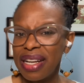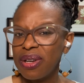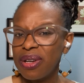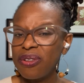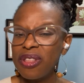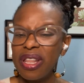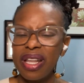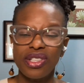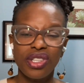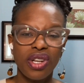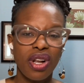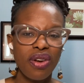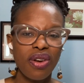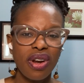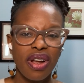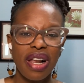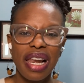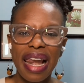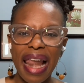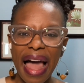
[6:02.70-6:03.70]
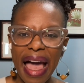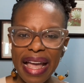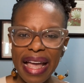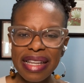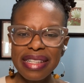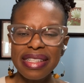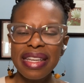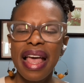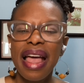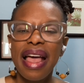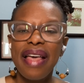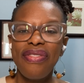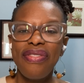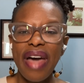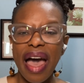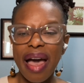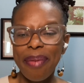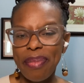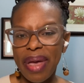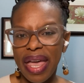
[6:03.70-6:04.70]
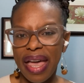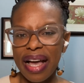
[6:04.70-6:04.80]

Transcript: or there's a lot of light, that may